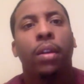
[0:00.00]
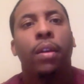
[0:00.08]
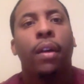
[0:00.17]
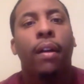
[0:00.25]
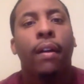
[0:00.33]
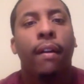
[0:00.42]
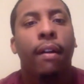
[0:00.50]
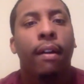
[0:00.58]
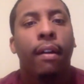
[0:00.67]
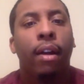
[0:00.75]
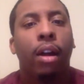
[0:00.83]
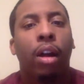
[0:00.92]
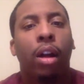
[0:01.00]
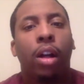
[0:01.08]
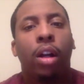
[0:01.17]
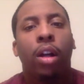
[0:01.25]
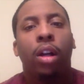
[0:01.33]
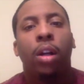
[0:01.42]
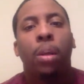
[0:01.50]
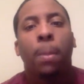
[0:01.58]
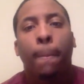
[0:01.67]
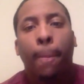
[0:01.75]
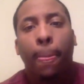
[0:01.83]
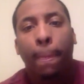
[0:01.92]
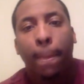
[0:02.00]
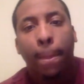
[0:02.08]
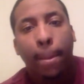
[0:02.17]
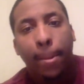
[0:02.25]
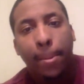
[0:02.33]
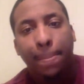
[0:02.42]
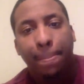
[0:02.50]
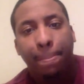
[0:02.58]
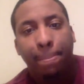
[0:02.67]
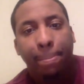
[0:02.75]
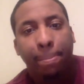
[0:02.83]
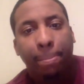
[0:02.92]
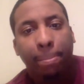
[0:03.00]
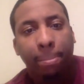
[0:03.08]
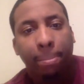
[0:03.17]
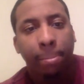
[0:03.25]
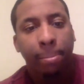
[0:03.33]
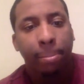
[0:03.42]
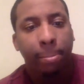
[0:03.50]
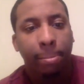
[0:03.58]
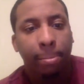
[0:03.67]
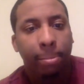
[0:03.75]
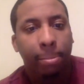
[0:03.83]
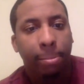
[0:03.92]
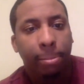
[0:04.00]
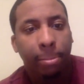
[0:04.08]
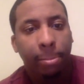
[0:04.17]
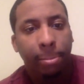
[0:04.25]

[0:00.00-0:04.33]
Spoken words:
I mean, he's been doing well. Last week he had like